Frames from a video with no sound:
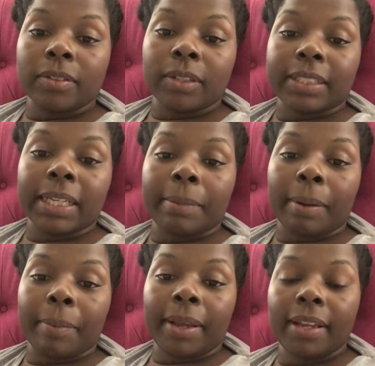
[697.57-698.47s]
So I take
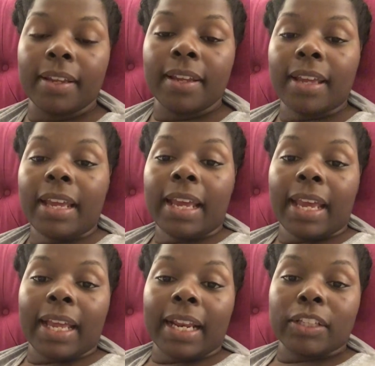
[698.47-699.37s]
my weight
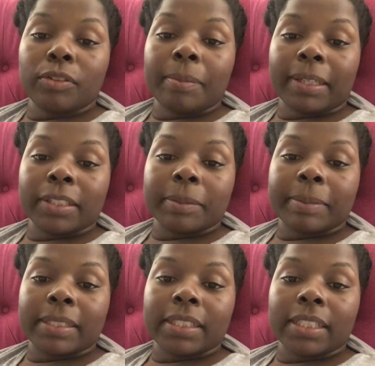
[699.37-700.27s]
and I do
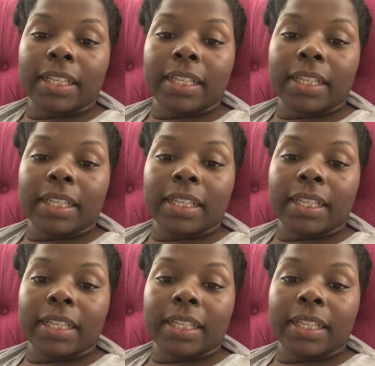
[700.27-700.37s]
measurements.